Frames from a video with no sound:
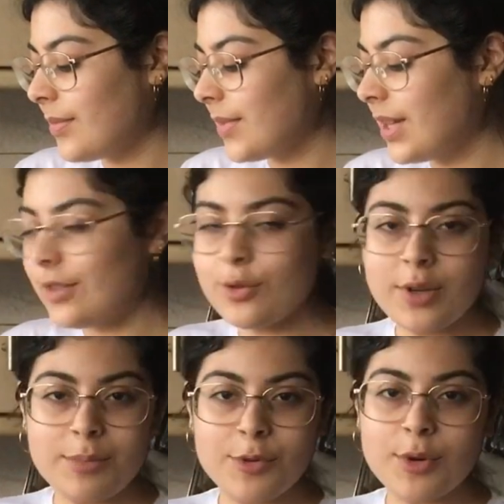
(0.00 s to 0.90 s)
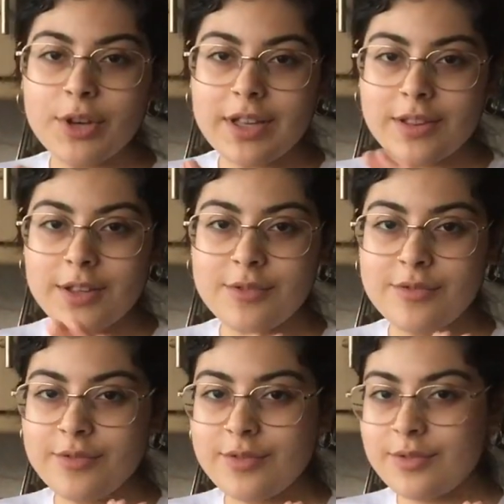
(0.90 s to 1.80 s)
don't get me wrong, I love,
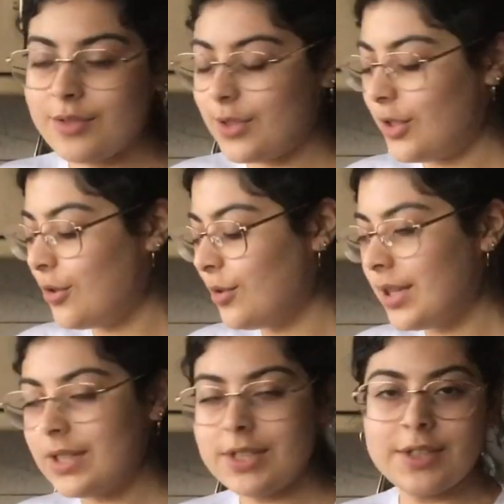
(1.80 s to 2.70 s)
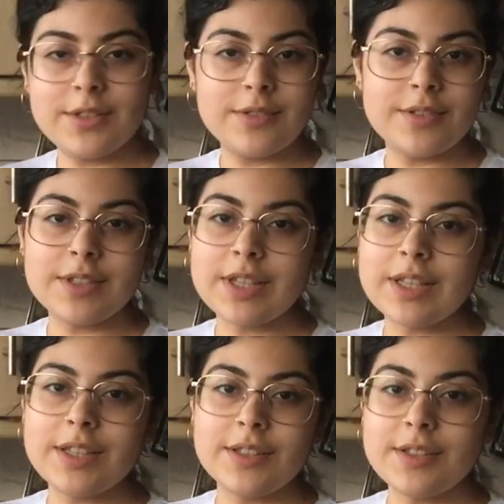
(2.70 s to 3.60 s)
you know,
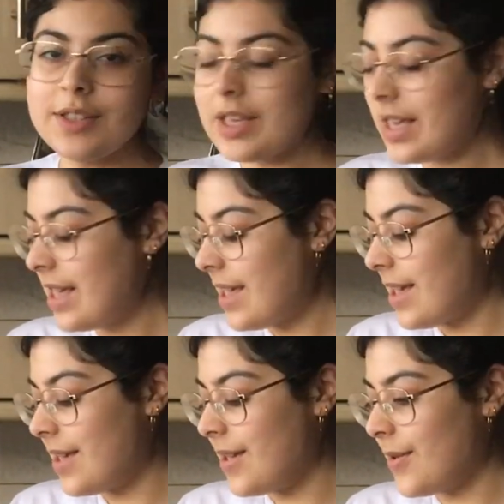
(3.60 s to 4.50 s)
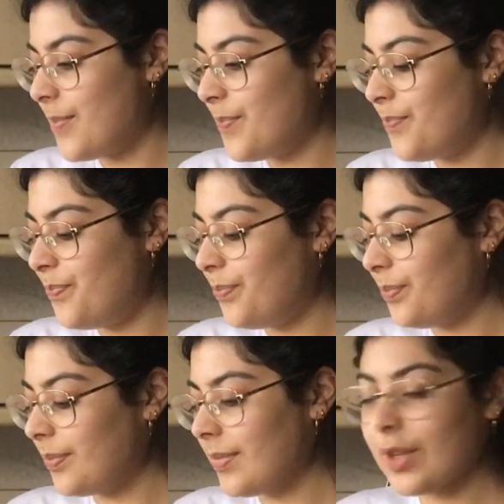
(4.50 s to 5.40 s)
Indian and
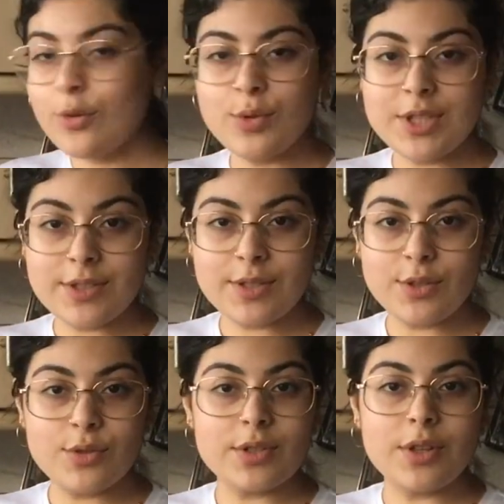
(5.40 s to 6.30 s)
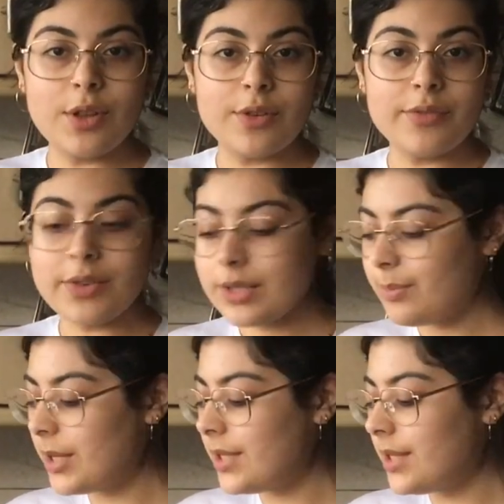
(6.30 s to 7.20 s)
cuisines that use a lot of
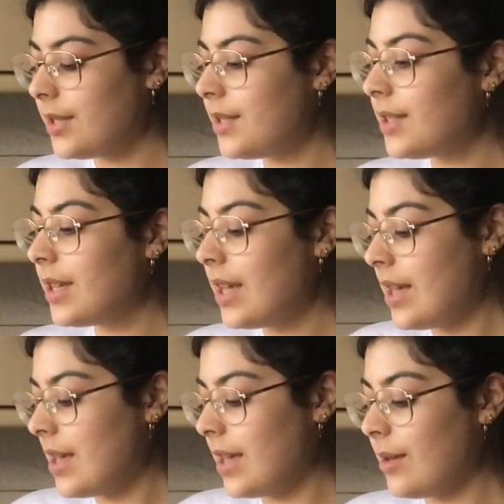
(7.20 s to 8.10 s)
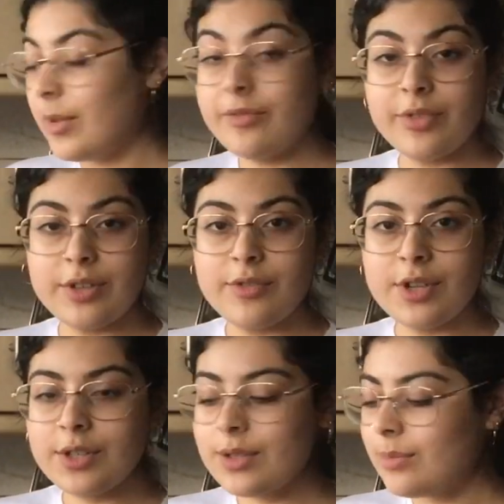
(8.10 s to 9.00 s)
spices and
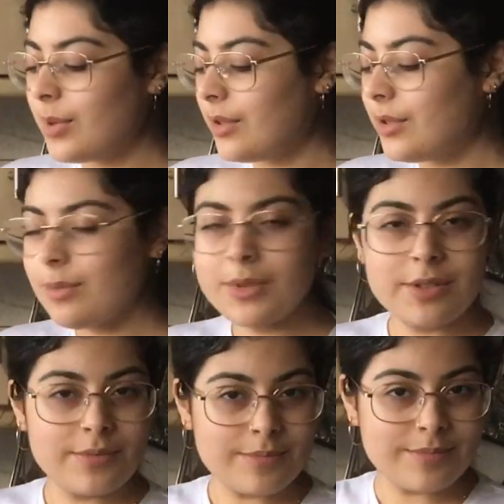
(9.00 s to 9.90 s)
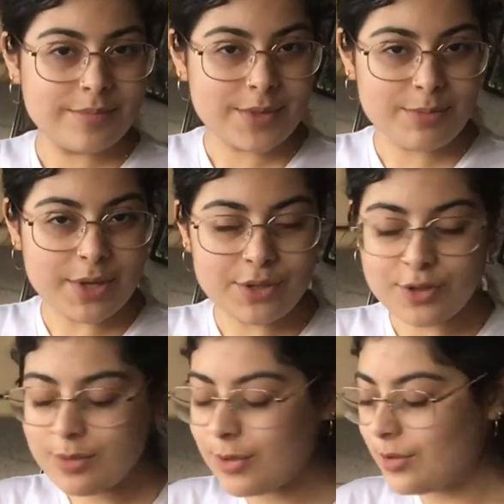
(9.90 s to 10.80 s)
flavourings, but there's something special
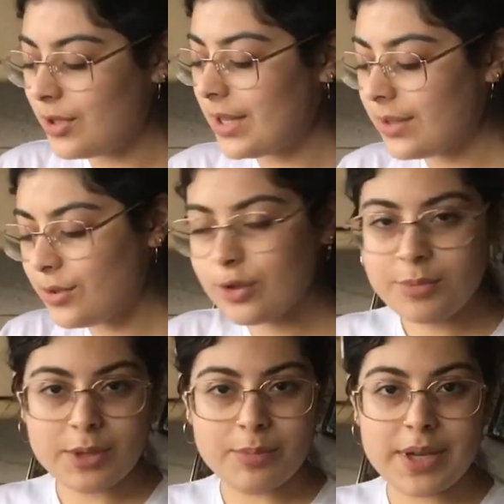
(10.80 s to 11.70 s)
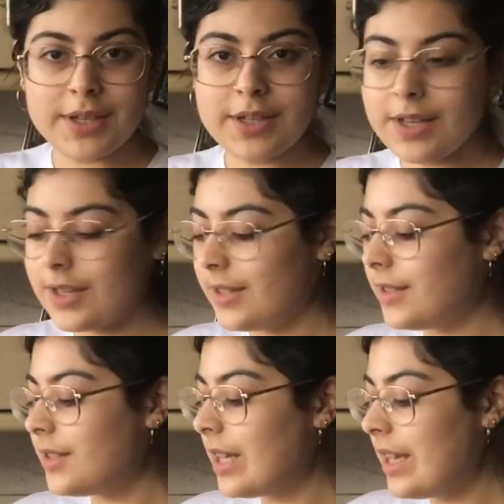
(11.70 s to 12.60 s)
about just kind of stripping it back and
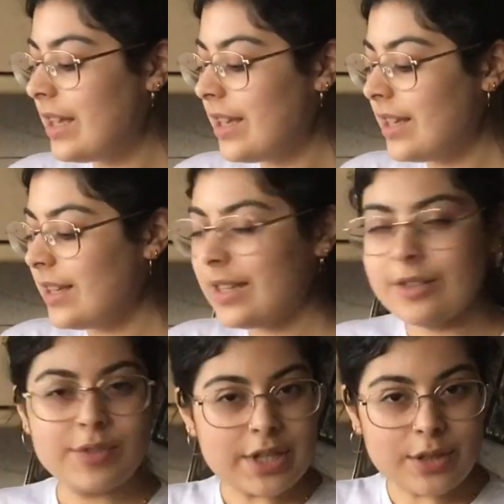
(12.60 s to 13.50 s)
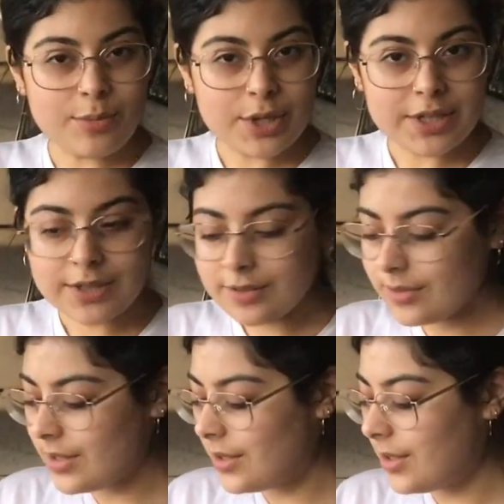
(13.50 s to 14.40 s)
kind of celebrating
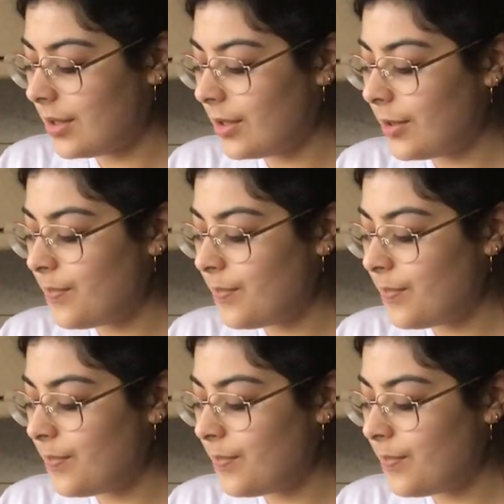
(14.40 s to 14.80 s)
the